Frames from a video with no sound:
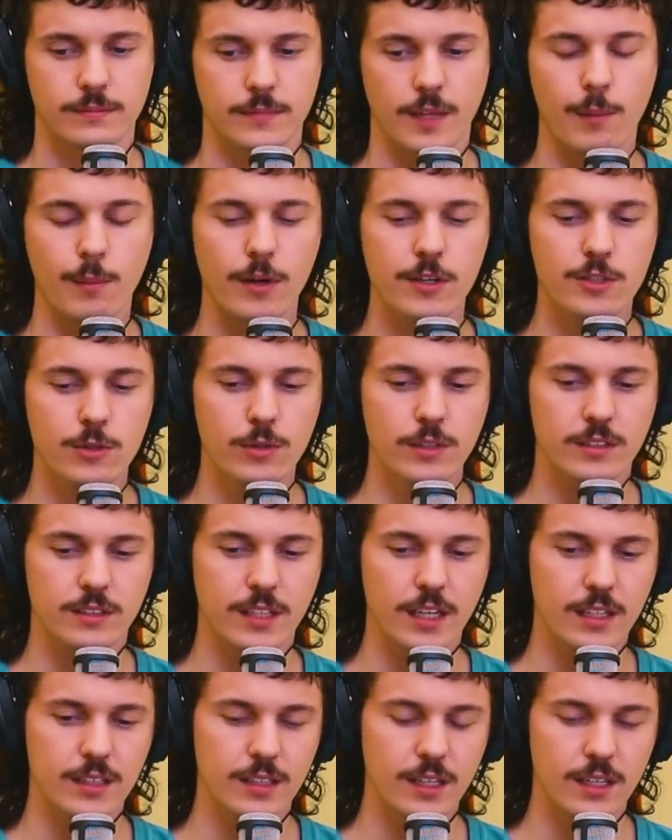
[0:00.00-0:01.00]
I'm also
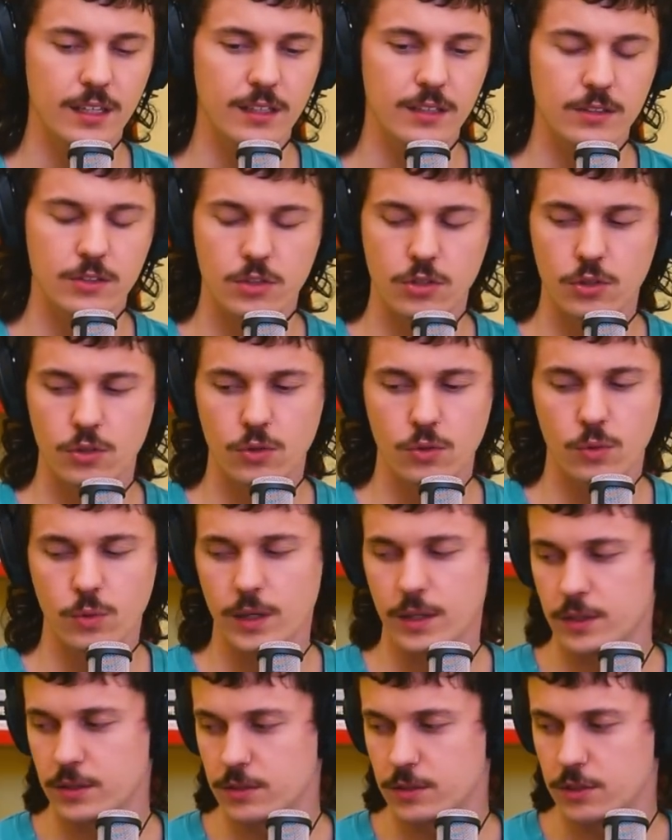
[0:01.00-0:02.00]
addicted
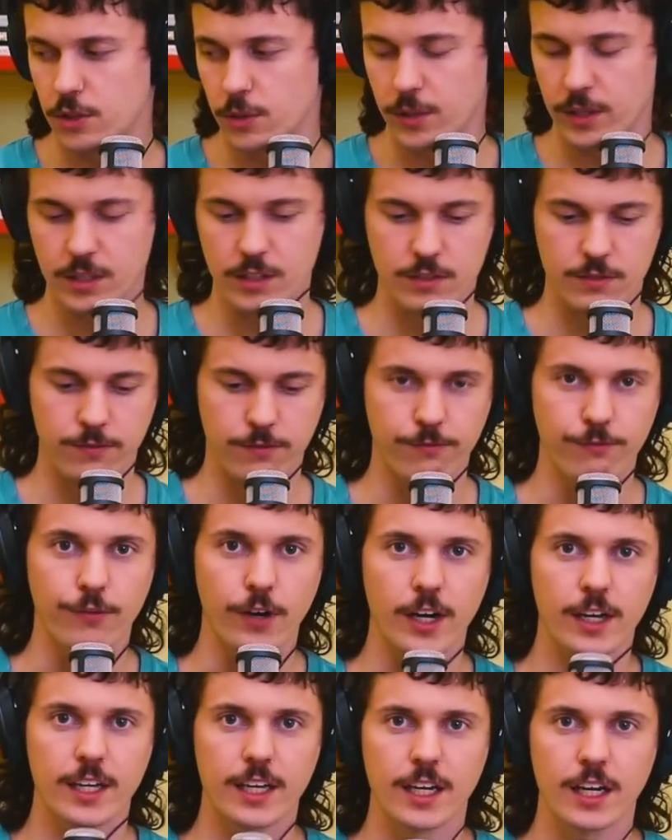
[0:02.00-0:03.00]
to doing this
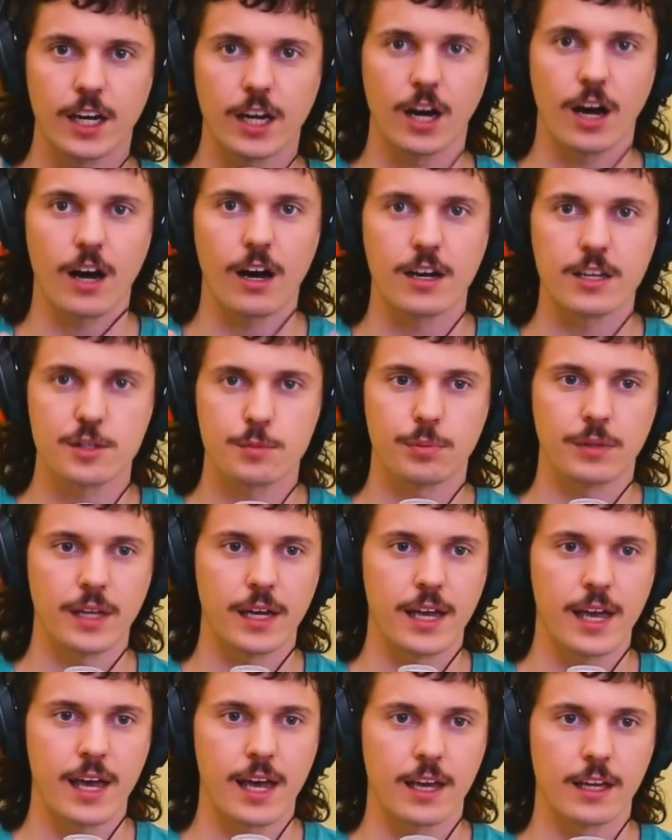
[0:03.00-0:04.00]
fucking
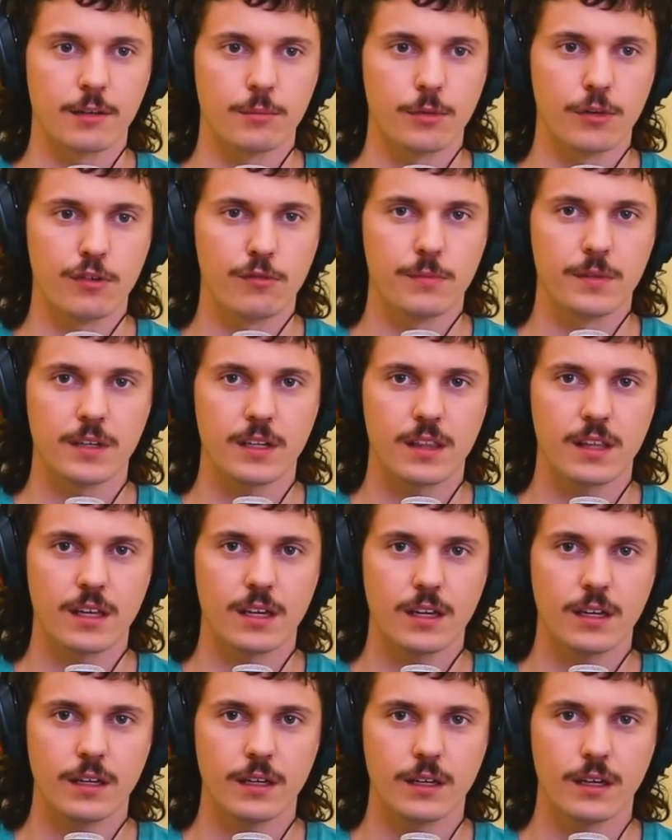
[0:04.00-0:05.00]
cosplay hand movement
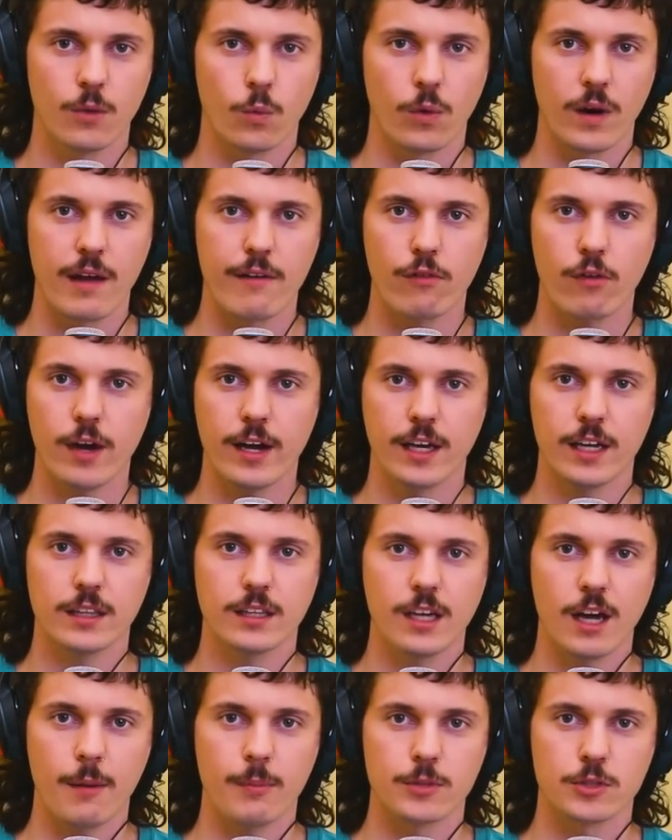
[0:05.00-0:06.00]
thing. Whenever I get
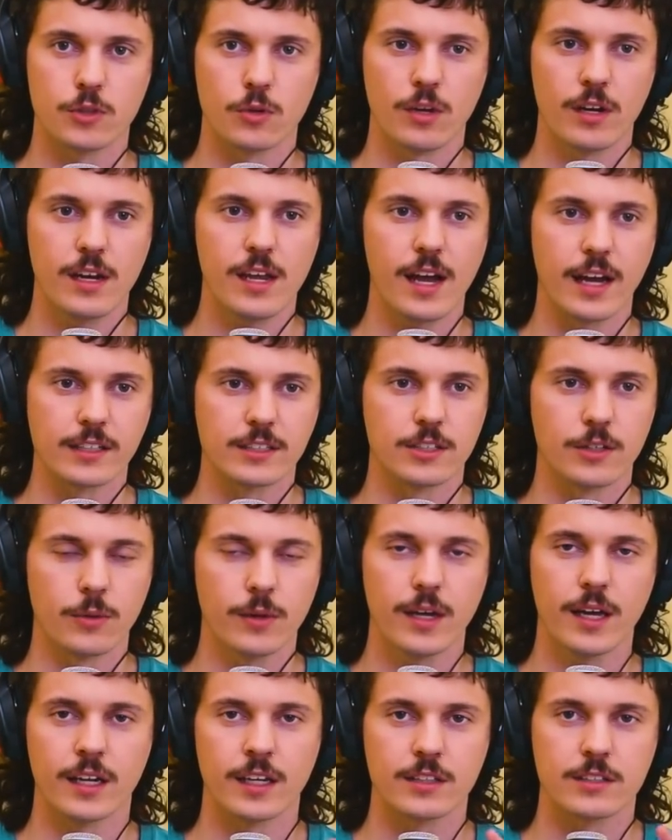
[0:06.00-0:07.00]
the opportunity, I do
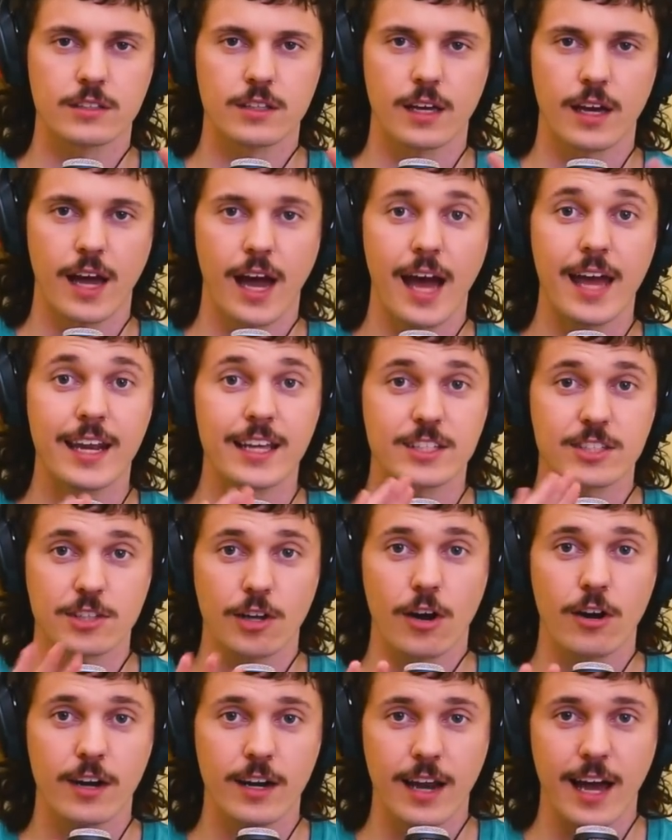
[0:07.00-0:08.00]
it, and it
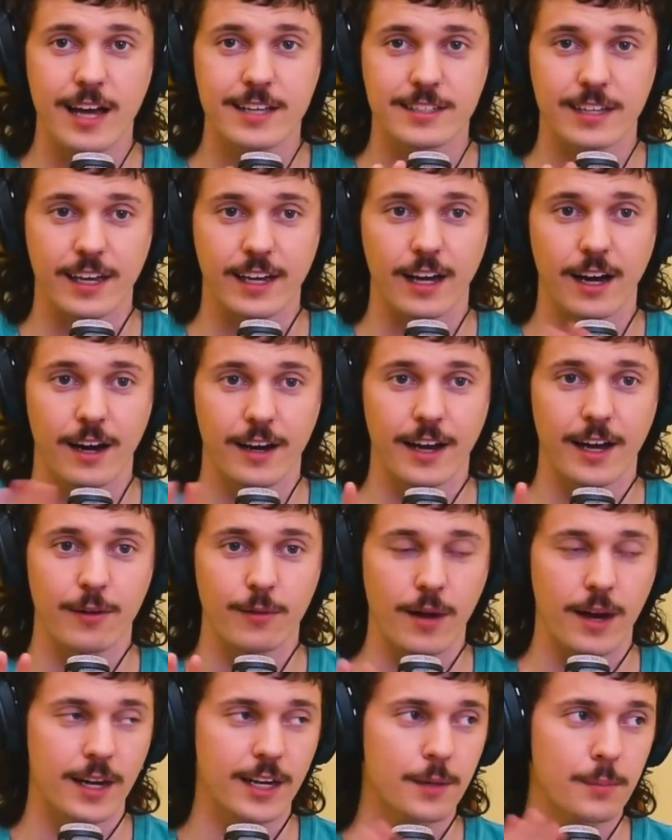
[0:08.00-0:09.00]
started as like
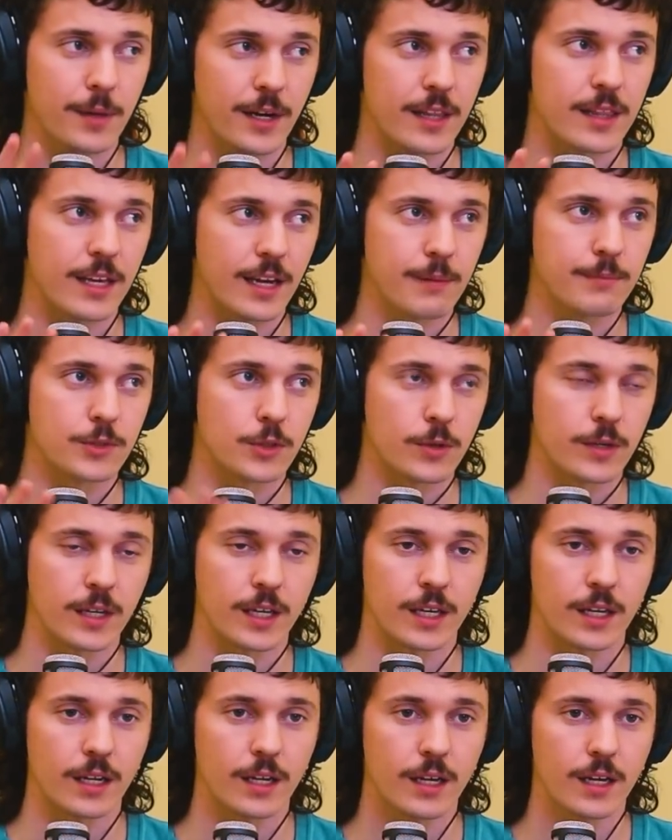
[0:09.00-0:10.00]
unironic, but I think I'm doing
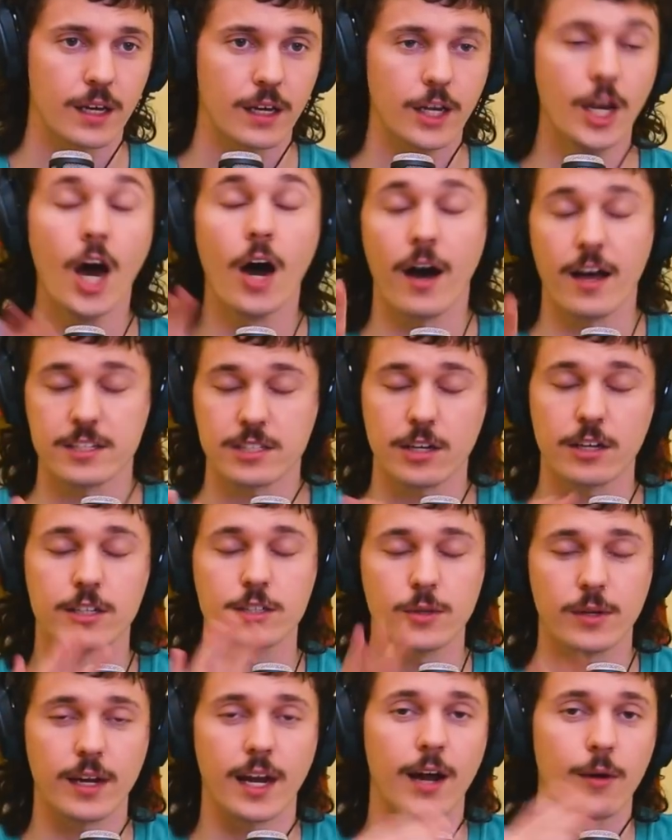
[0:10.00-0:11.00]
it. No, I started
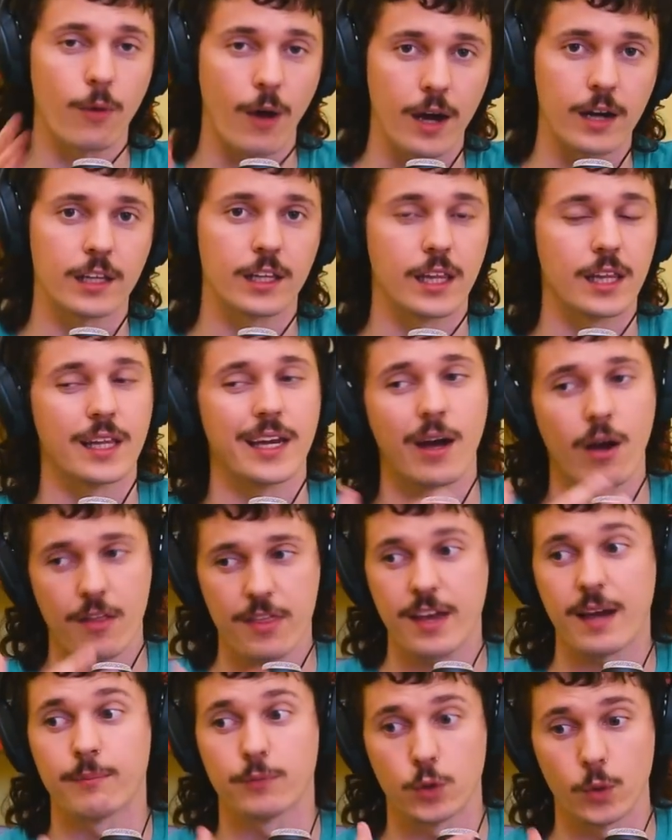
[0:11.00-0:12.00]
doing it ironically, and now I
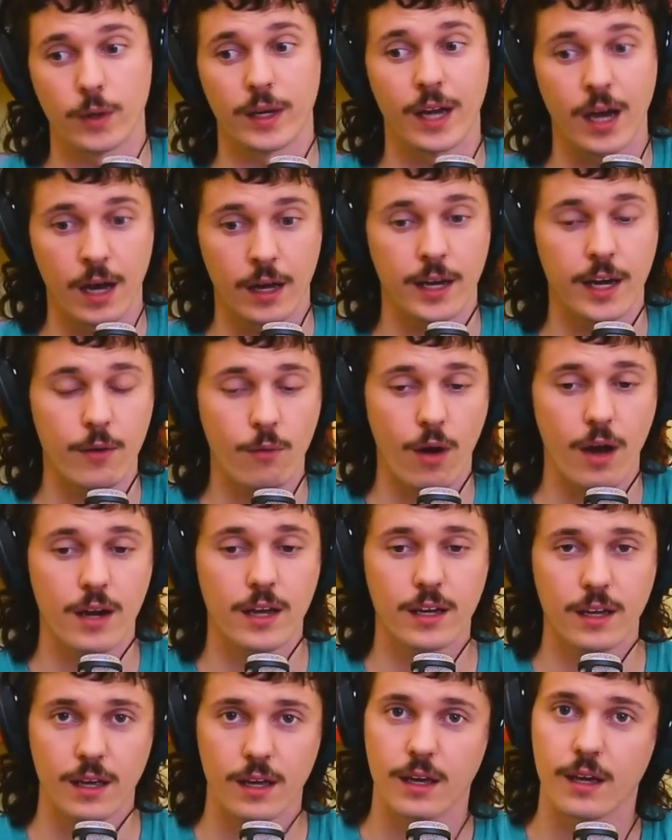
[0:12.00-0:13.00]
think I'm doing it
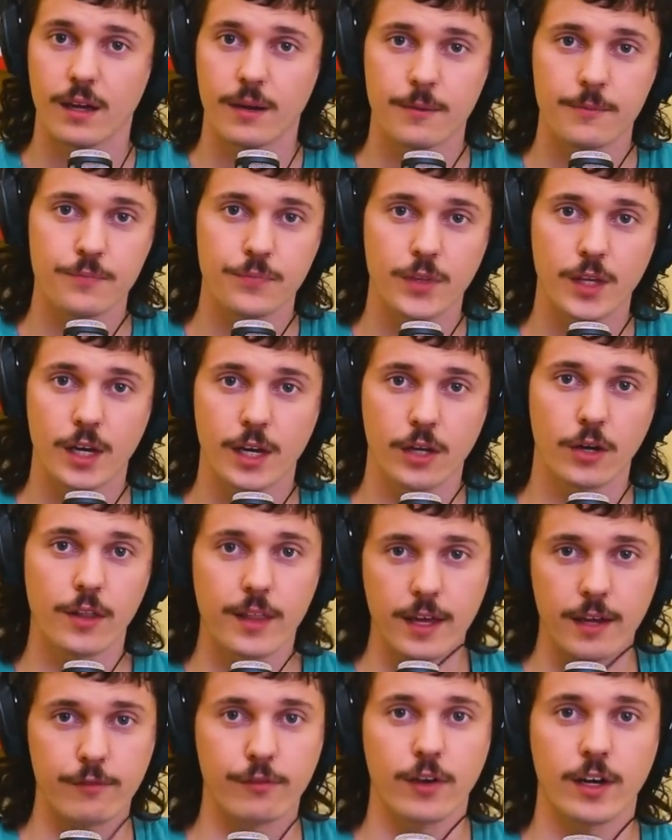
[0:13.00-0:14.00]
unironic. You know
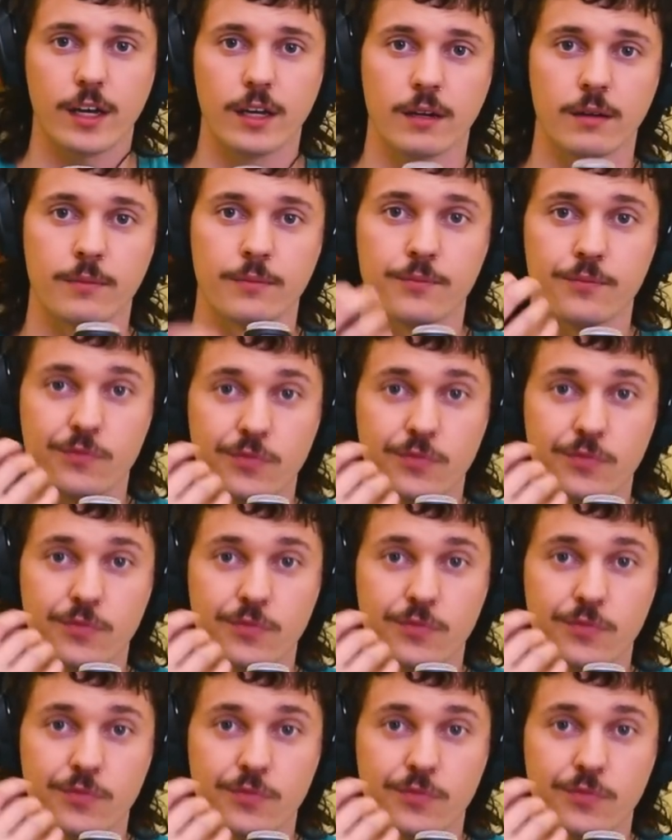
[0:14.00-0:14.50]
that fucking,